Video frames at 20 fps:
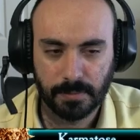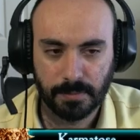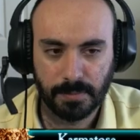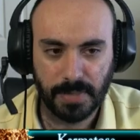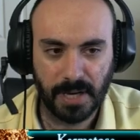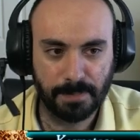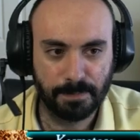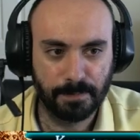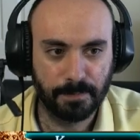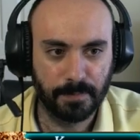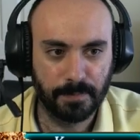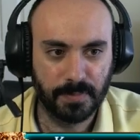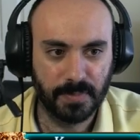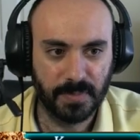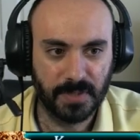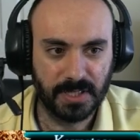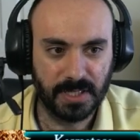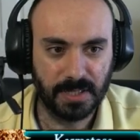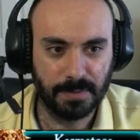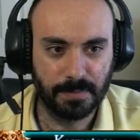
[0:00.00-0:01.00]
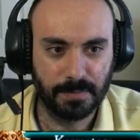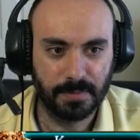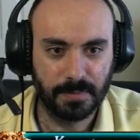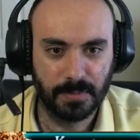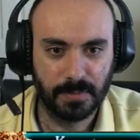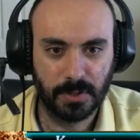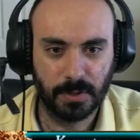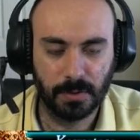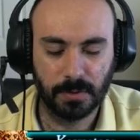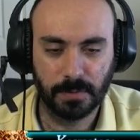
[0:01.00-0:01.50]
Pop, see,
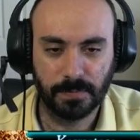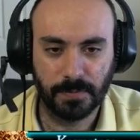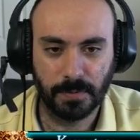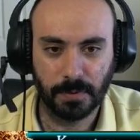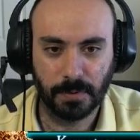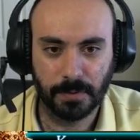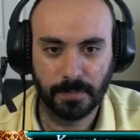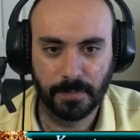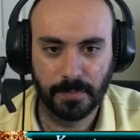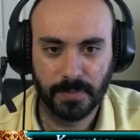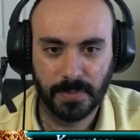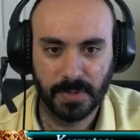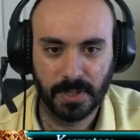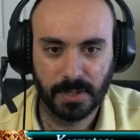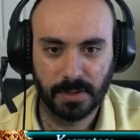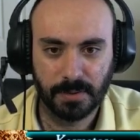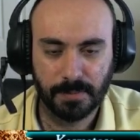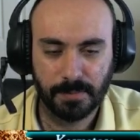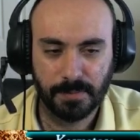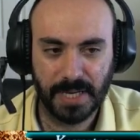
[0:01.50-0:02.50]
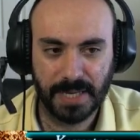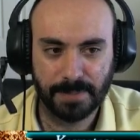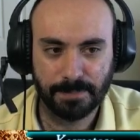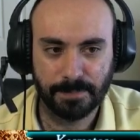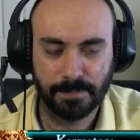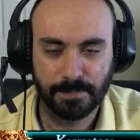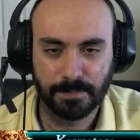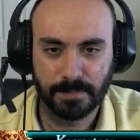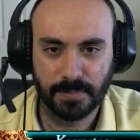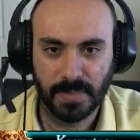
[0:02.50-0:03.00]
2 to 4. Up.